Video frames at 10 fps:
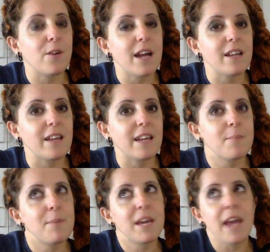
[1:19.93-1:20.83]
kind of like the
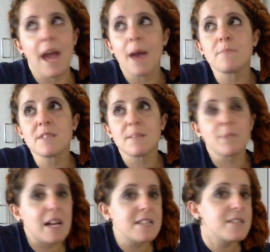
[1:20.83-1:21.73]
big M
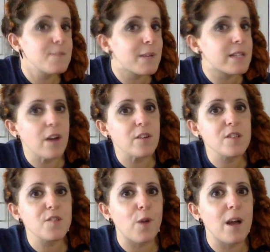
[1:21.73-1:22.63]
symbolizes
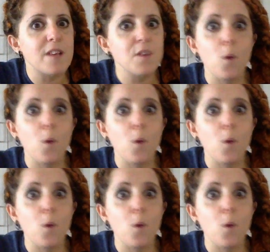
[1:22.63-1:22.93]
McDonald's for us.